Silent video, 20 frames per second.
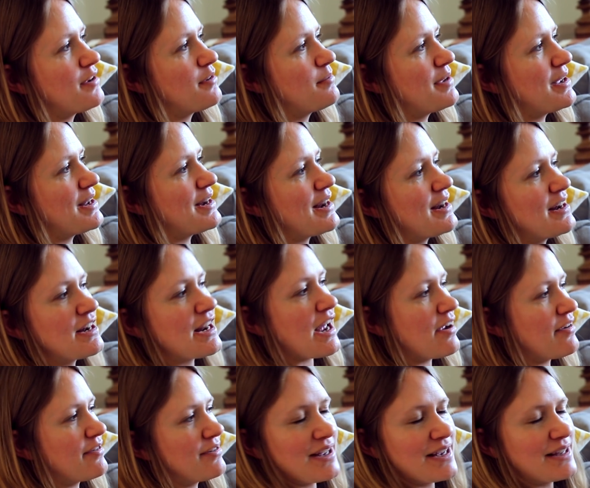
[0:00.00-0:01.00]
him, and
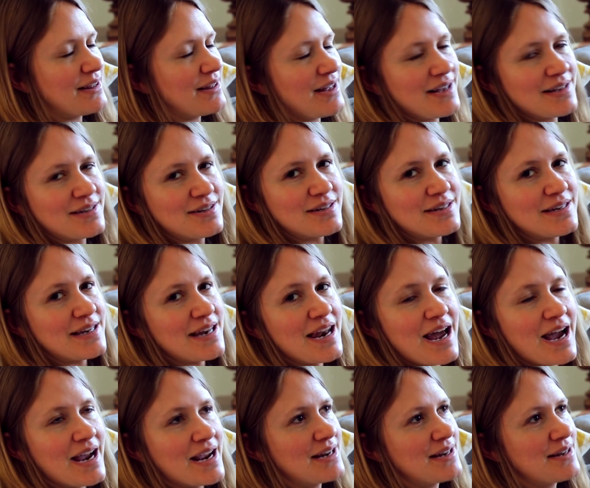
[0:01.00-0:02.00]
that, like last
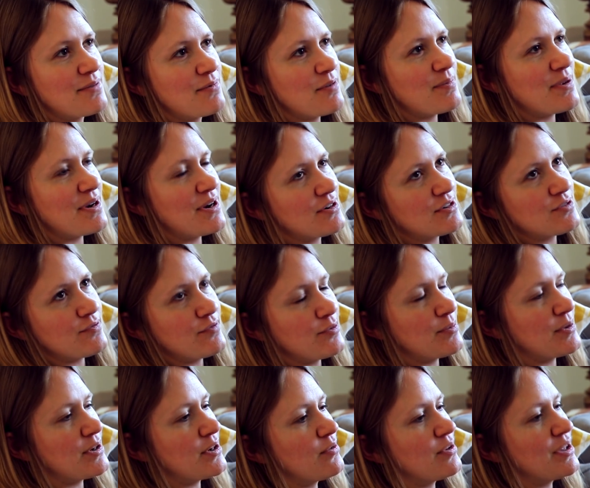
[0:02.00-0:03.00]
night that we've been here, because we've only
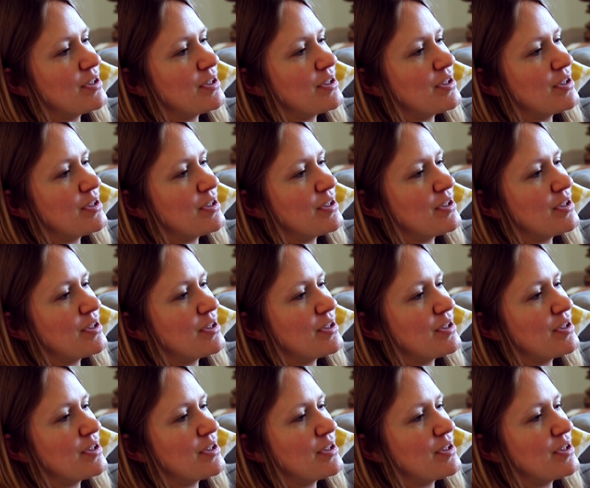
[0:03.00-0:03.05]
been here